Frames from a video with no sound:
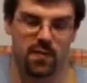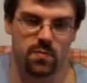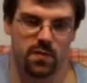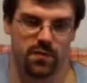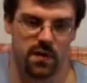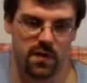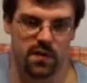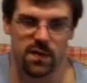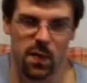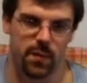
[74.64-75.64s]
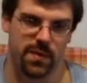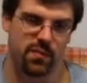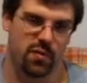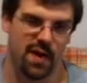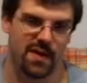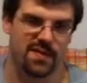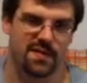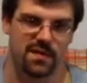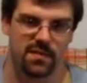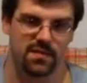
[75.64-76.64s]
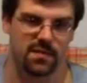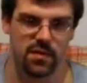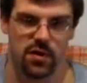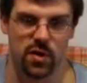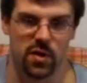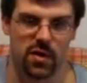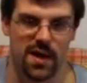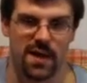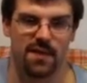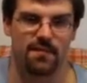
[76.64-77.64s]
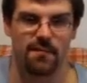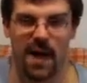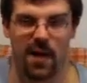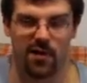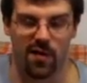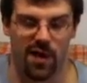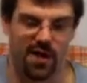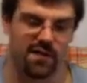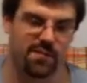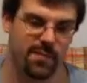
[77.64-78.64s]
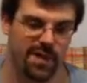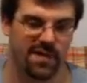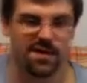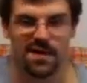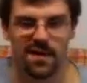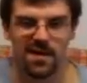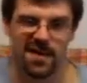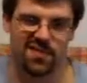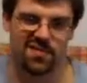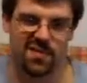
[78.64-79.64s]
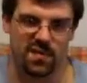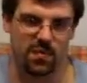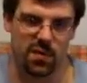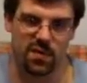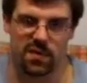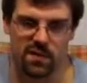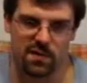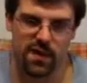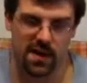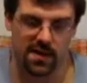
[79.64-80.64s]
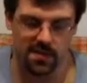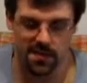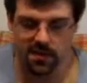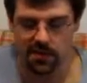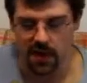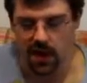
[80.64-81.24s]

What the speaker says: prefer Soap and Price and Yuri and Makarov, but that's just a personal thing. So.